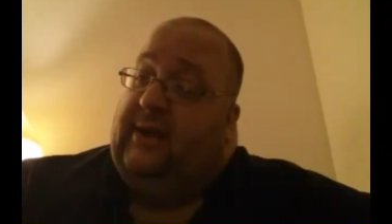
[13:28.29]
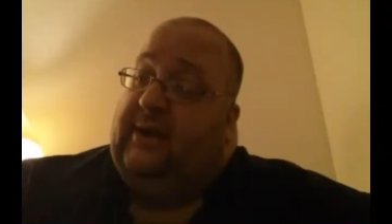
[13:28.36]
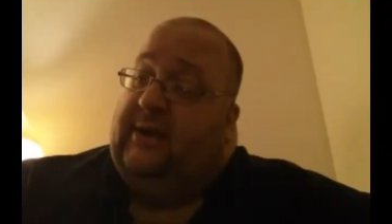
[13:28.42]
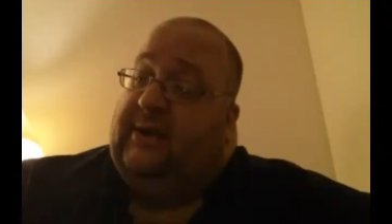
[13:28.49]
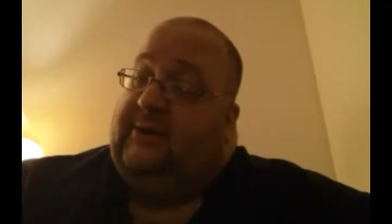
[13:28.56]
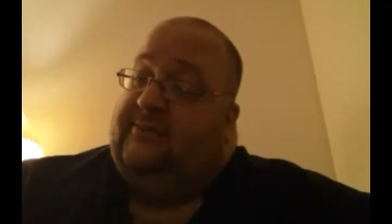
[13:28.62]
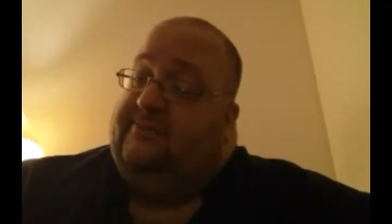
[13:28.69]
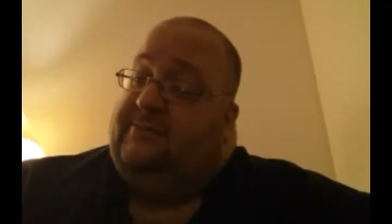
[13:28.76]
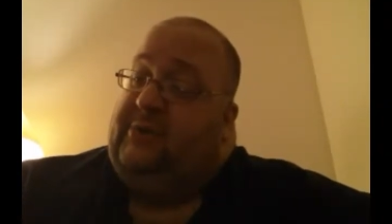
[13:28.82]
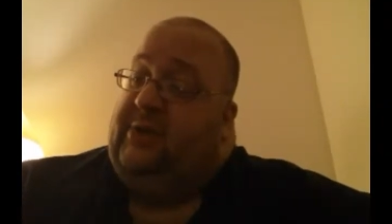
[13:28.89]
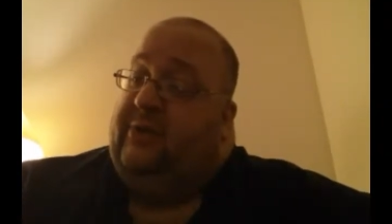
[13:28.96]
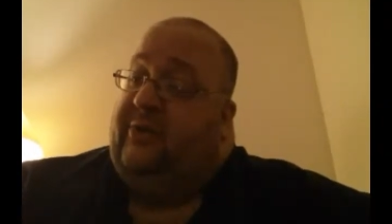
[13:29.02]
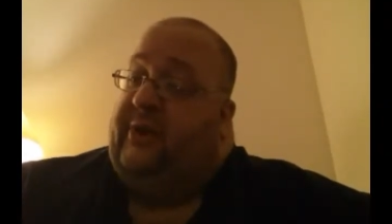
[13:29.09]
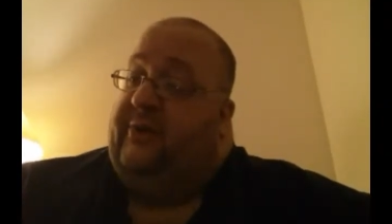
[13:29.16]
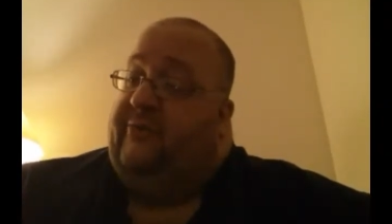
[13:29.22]
Um, you
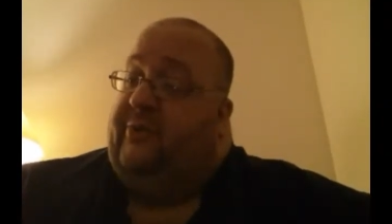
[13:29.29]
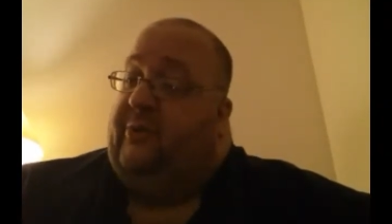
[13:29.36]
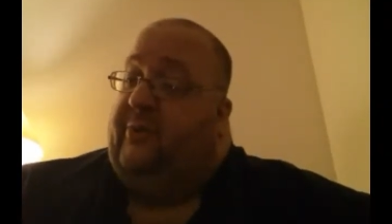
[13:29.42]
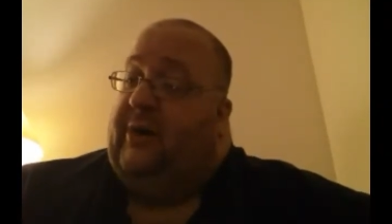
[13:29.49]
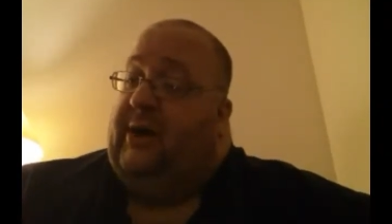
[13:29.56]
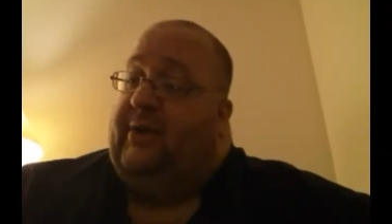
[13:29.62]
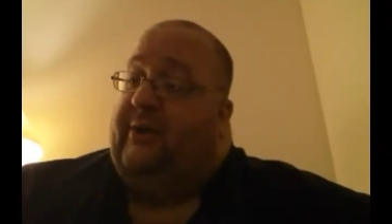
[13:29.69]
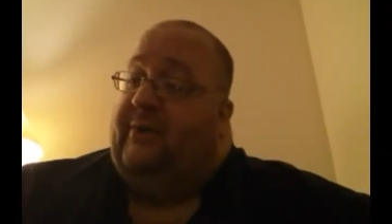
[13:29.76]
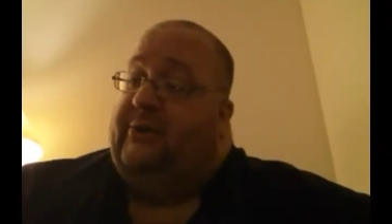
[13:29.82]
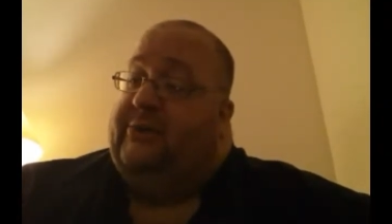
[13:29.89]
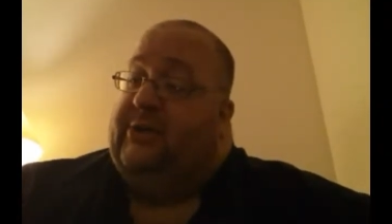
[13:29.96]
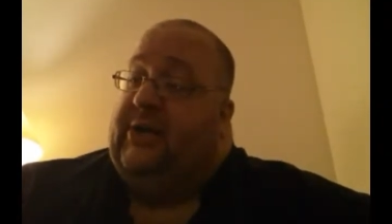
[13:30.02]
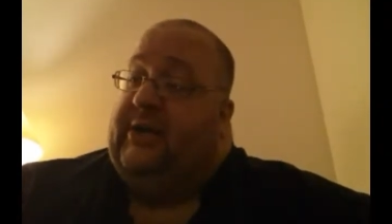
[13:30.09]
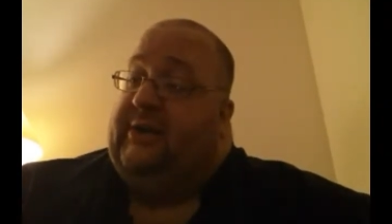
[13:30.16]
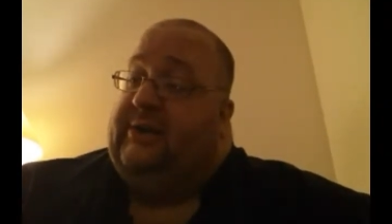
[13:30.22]
know, there for a while they were
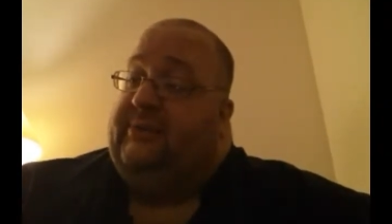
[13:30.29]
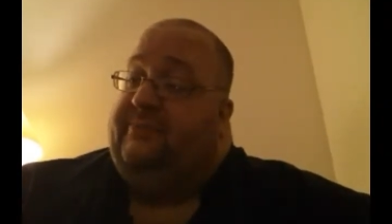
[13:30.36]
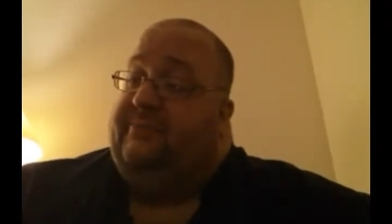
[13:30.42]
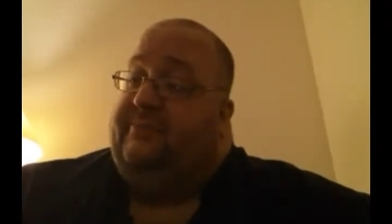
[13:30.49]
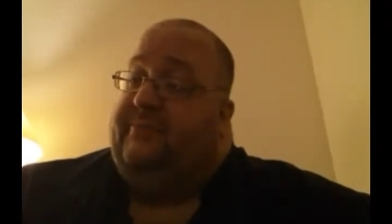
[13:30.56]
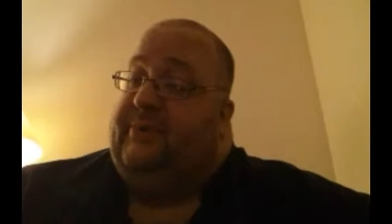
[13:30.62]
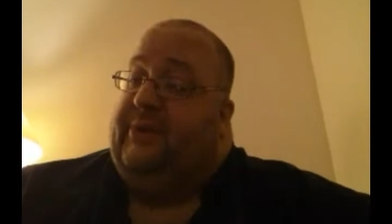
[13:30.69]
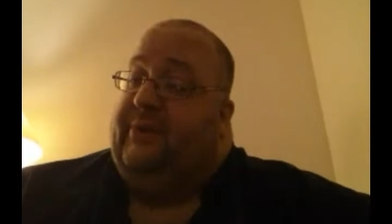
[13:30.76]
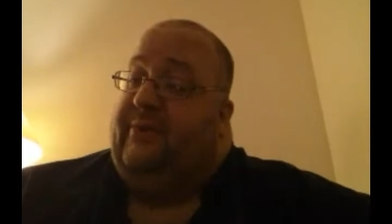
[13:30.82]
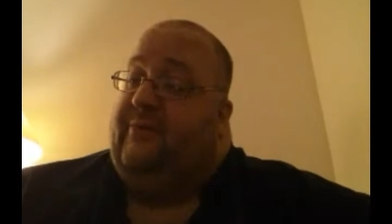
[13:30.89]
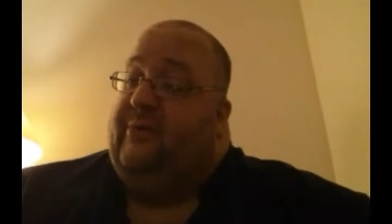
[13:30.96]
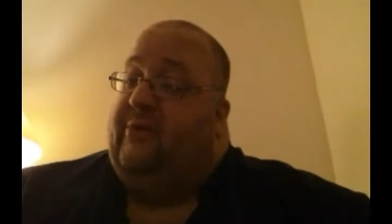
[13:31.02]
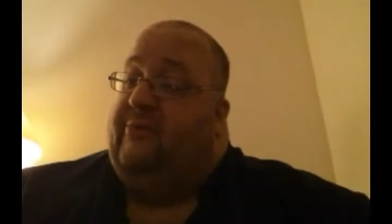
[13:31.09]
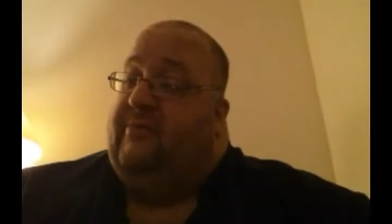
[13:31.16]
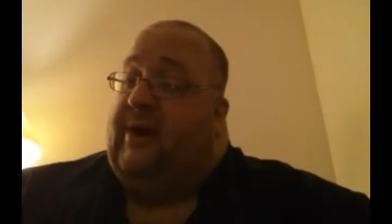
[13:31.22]
trying to, you know,
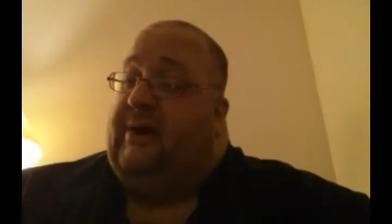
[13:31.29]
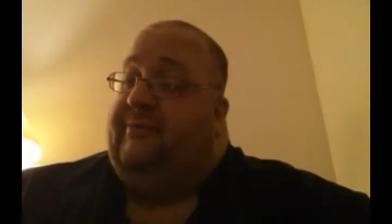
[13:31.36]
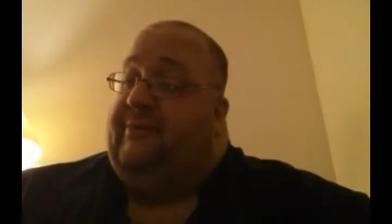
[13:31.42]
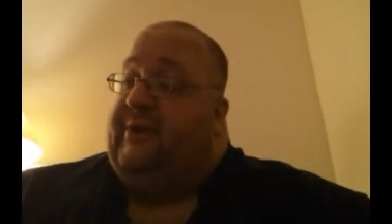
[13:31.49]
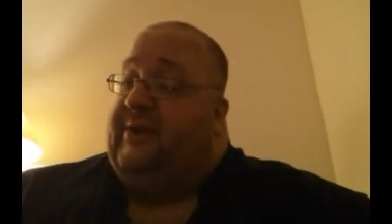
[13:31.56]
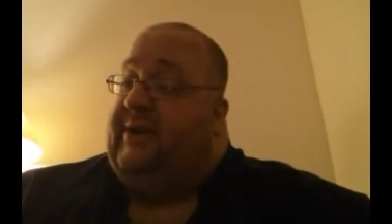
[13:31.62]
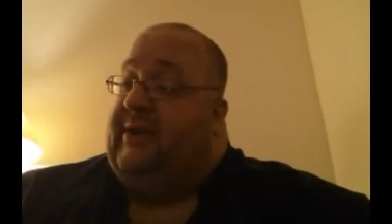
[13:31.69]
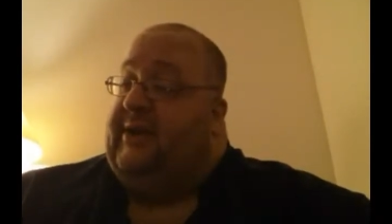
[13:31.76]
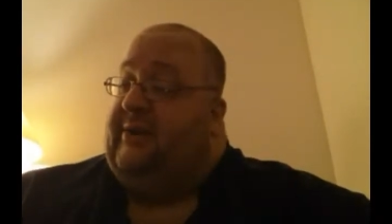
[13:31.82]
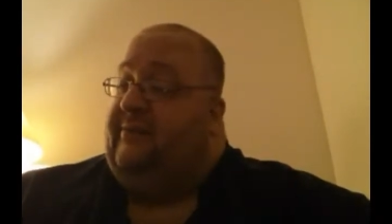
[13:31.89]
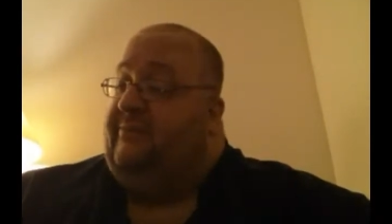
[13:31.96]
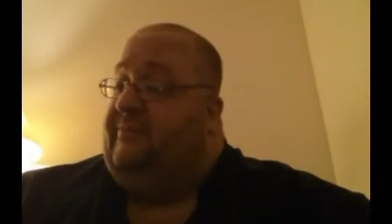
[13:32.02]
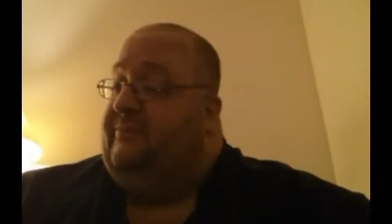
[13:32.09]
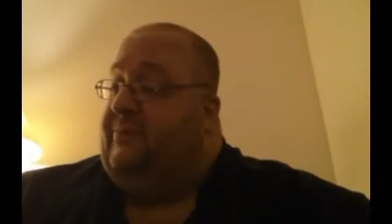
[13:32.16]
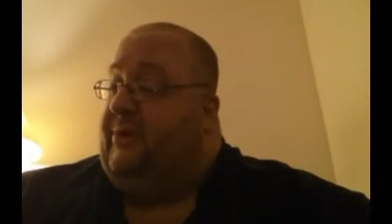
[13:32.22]
even though the Mafia had
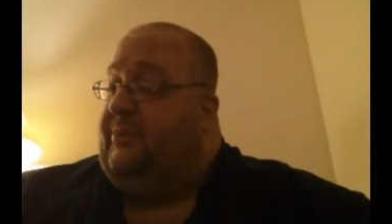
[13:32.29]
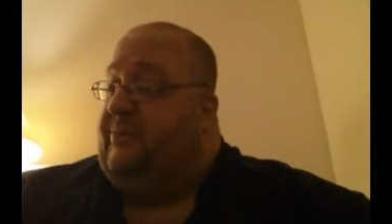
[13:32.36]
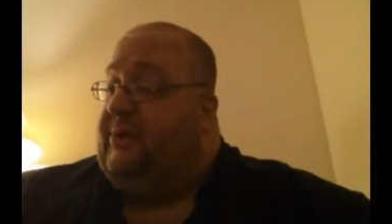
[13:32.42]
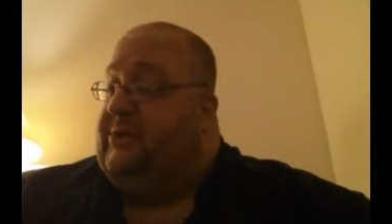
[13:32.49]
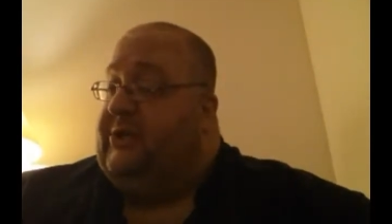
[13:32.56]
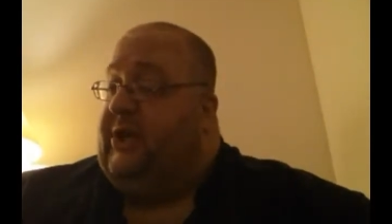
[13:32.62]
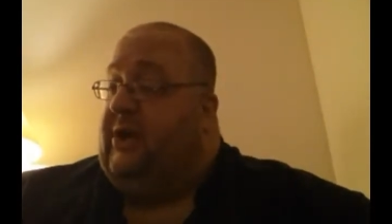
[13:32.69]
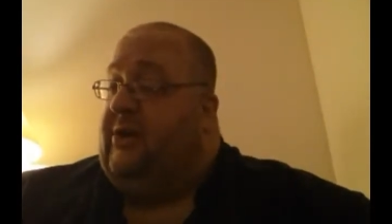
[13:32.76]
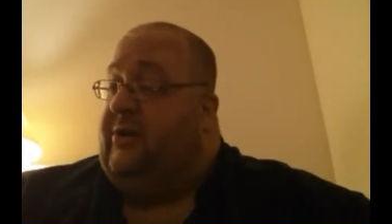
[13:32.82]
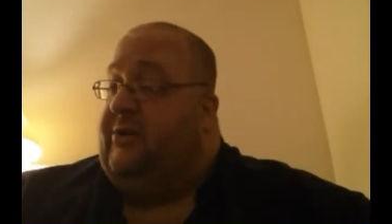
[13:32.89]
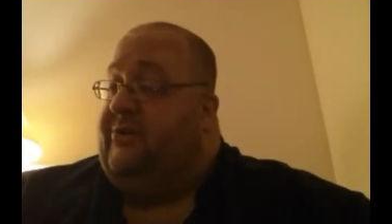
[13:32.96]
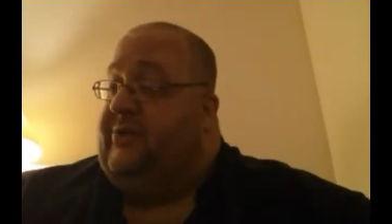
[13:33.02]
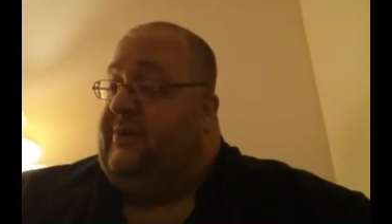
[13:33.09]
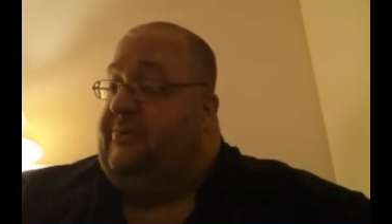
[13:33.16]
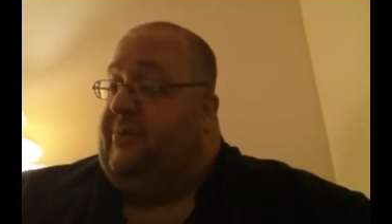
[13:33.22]
pretty much
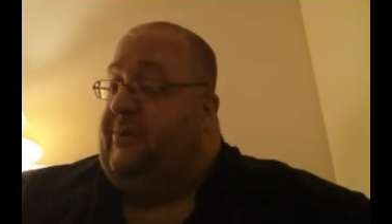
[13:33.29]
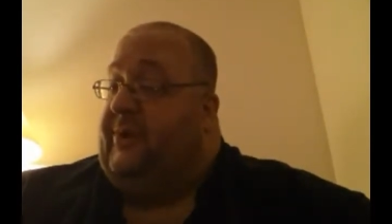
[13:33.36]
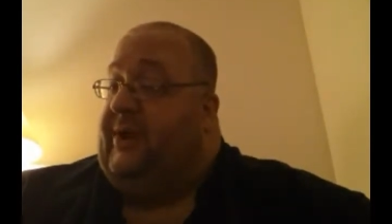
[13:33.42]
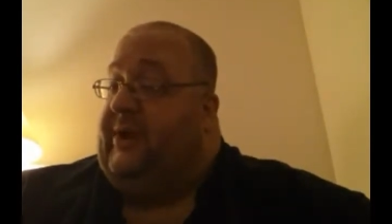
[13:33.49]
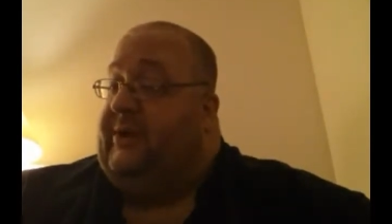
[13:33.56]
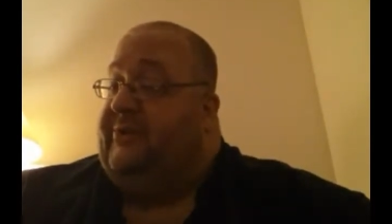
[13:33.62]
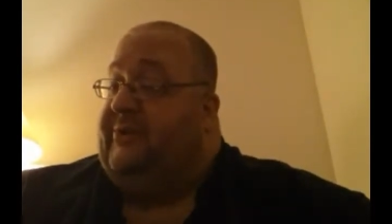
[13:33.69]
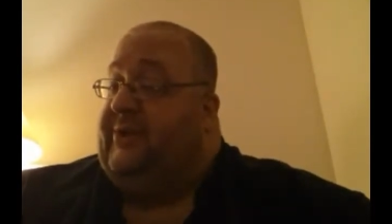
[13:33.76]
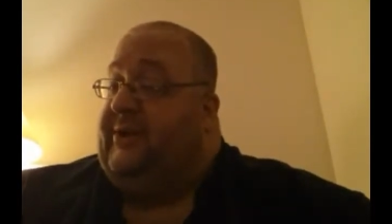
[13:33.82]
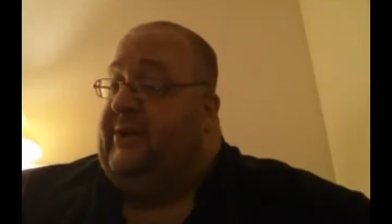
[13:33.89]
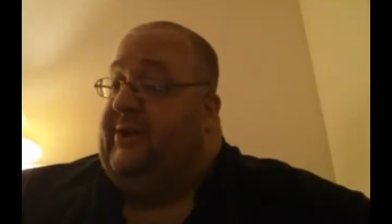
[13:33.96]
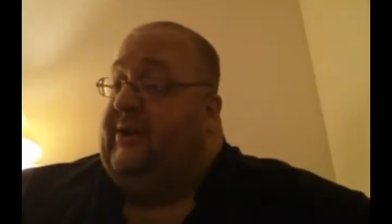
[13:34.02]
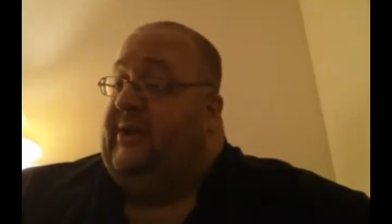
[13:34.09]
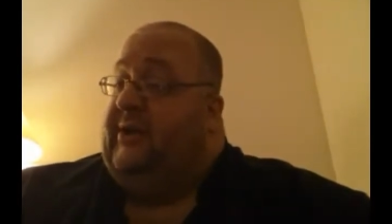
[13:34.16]
gone separate ways,